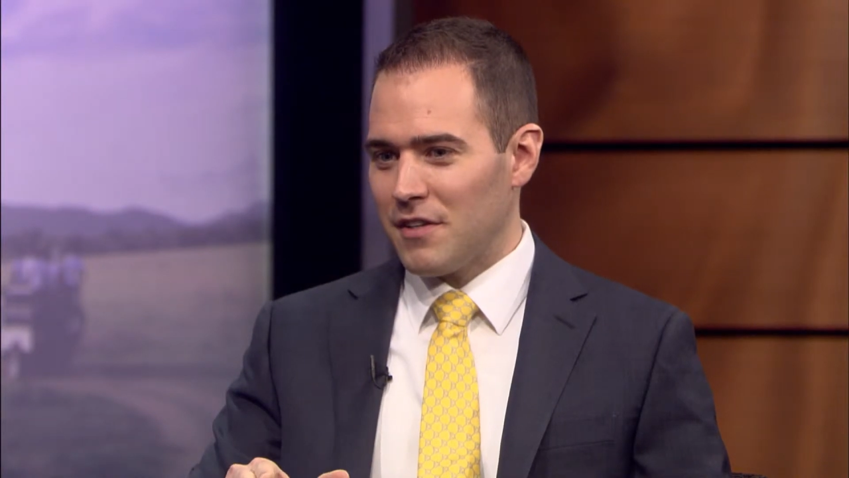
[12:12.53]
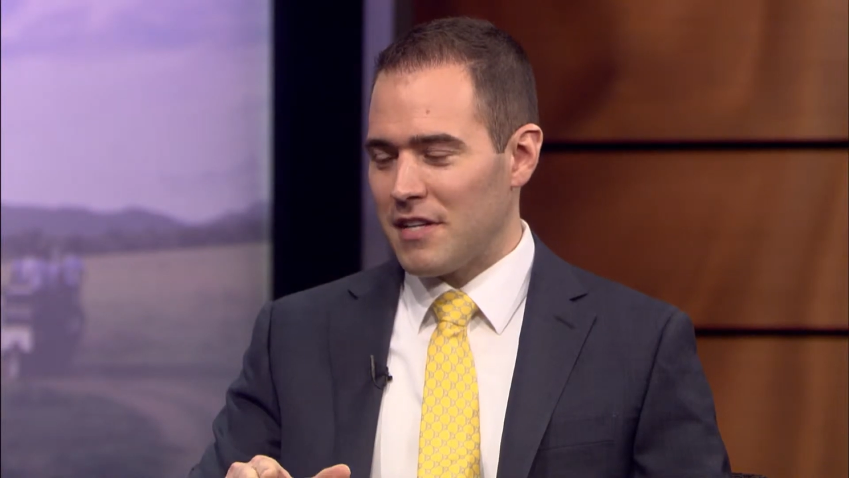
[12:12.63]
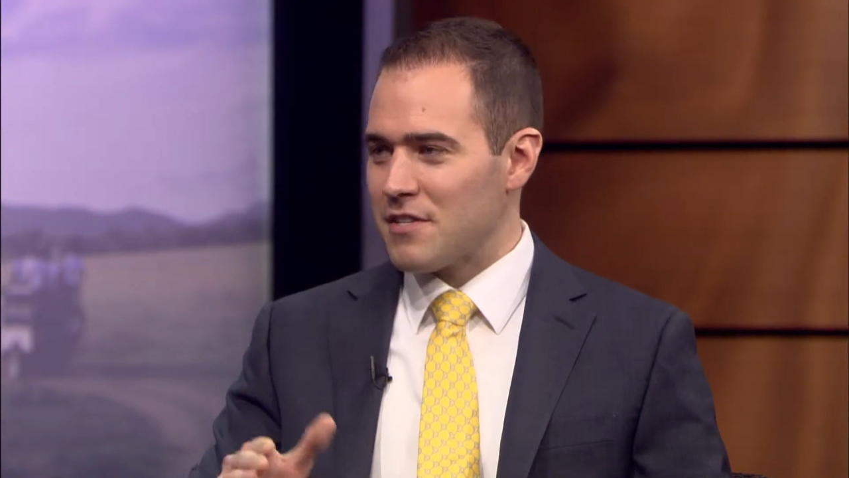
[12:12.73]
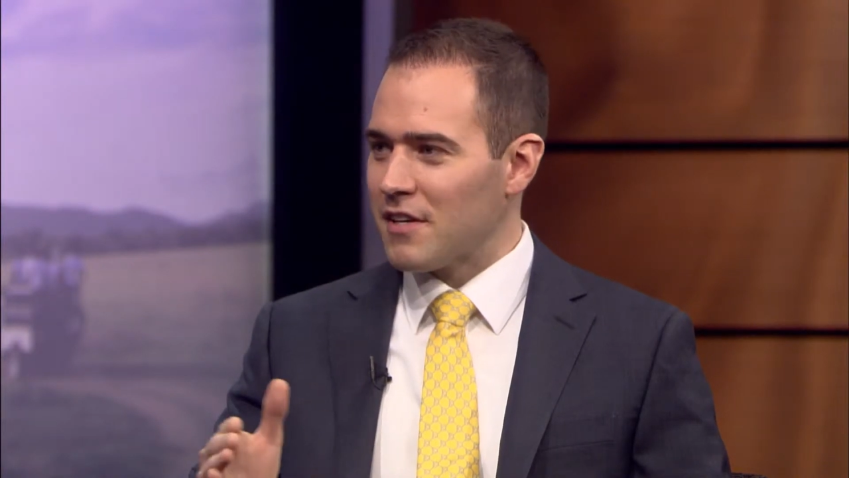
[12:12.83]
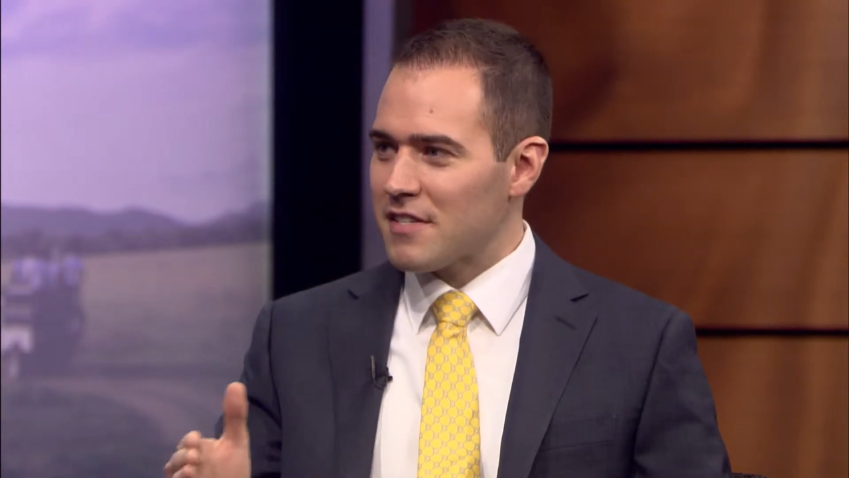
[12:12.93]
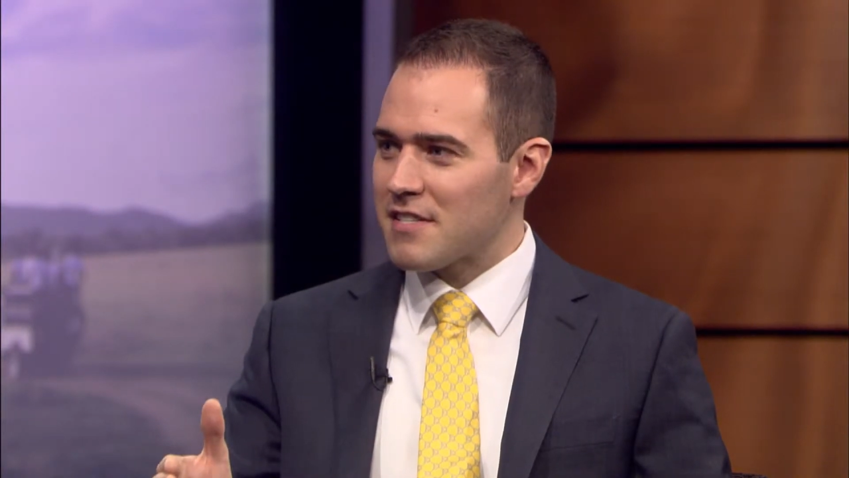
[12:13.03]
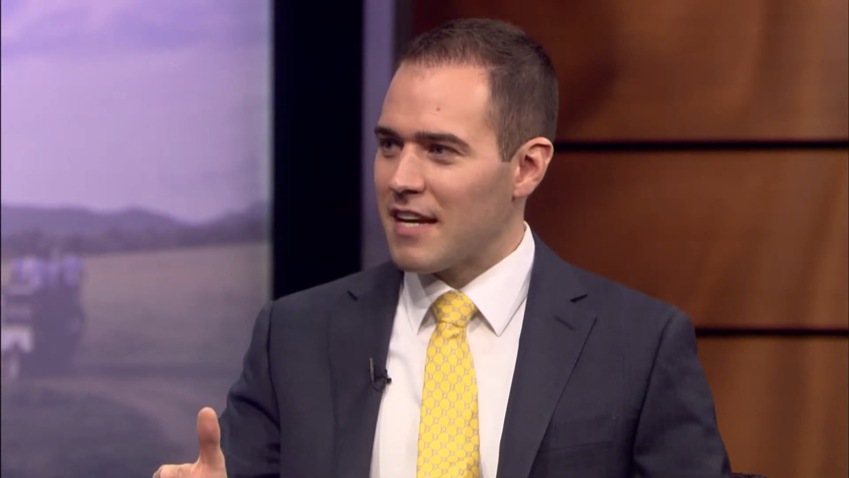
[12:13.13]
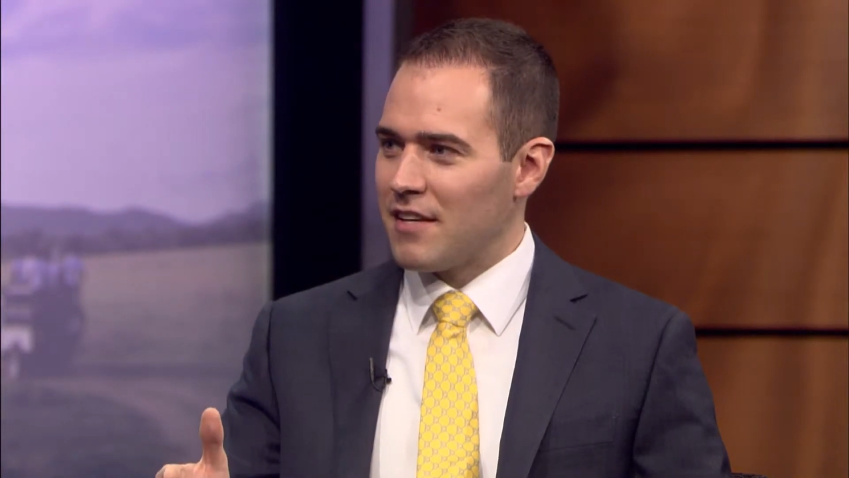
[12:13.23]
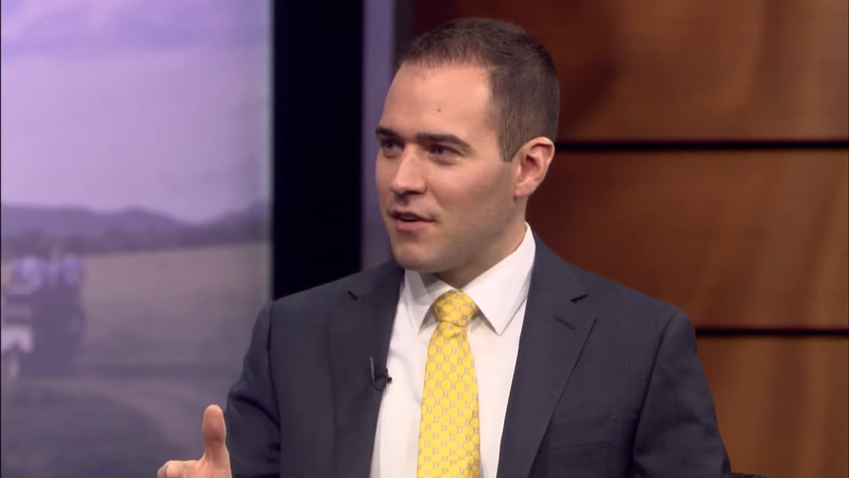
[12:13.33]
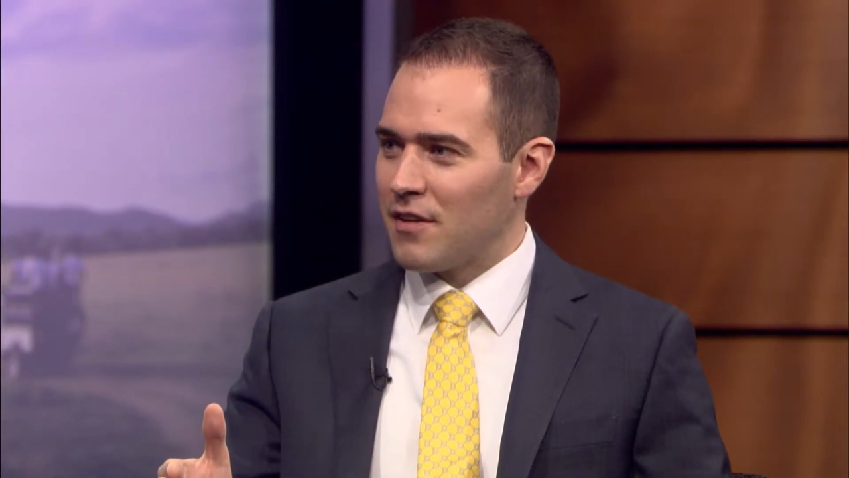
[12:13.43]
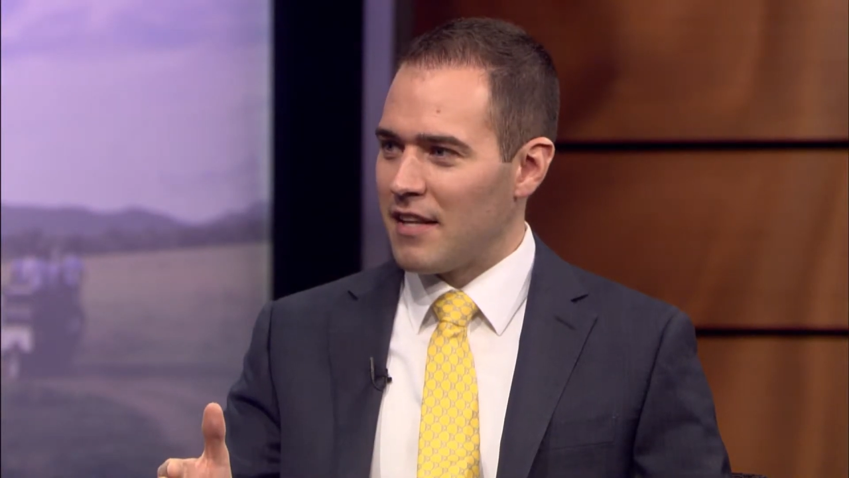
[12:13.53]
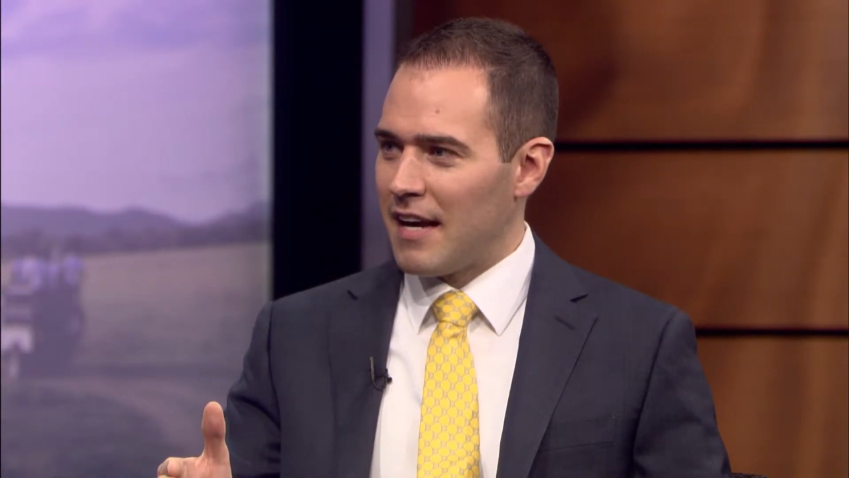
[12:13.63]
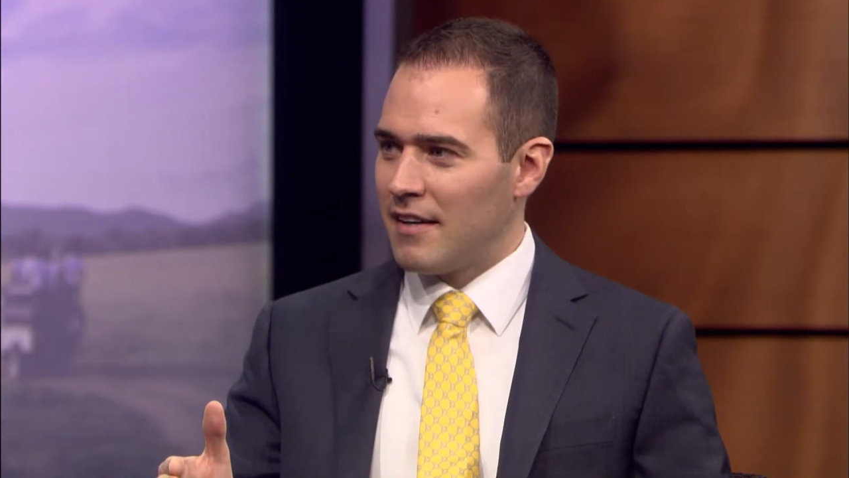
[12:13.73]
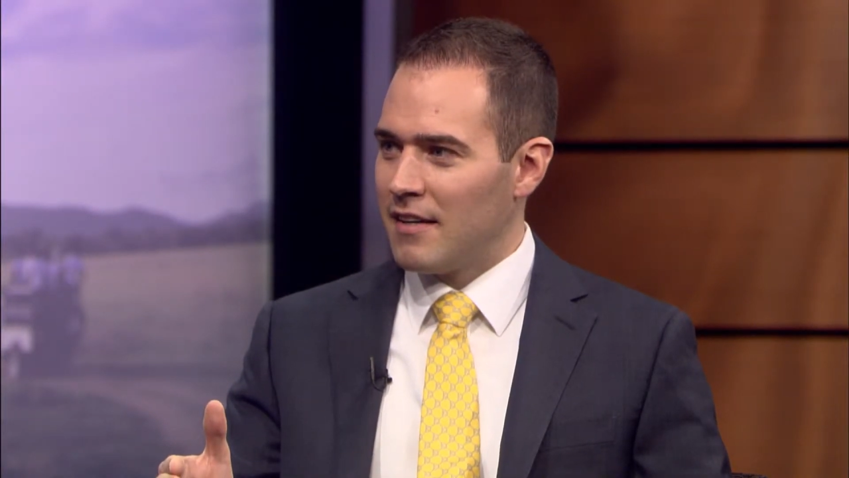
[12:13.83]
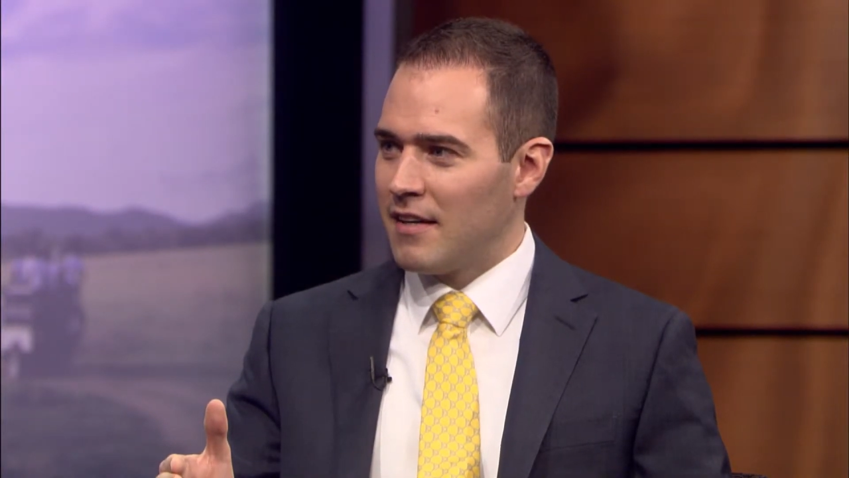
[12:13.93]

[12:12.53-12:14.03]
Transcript: they start to say no to that.